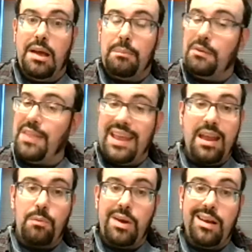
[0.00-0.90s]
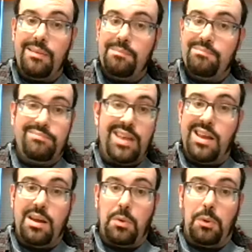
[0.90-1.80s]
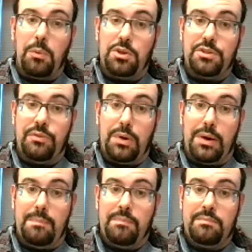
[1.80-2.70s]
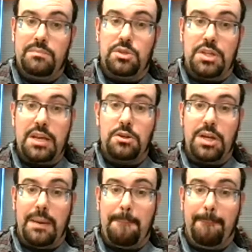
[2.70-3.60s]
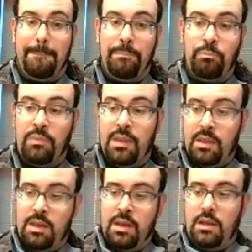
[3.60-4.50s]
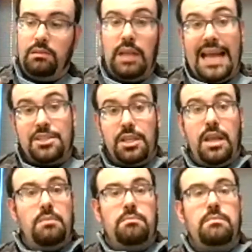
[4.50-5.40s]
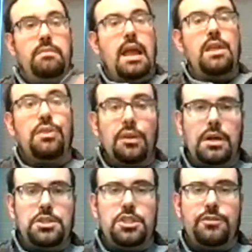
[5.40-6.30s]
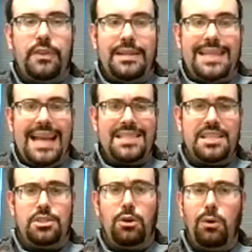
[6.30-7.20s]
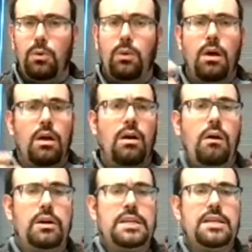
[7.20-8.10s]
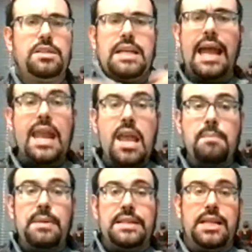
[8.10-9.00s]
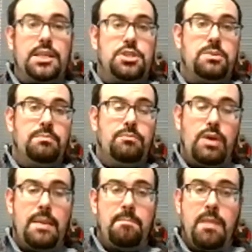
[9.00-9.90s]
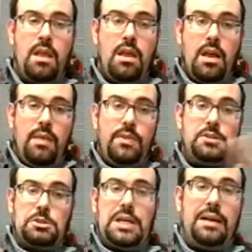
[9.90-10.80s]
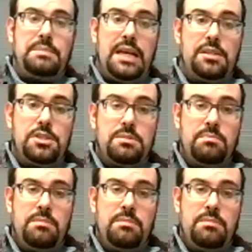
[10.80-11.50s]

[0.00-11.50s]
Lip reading: But if they can't read it, they can't reward you for it. So take your time. Lastly, a thought just for the test as a whole, our test, any AP test, right? These are time tests.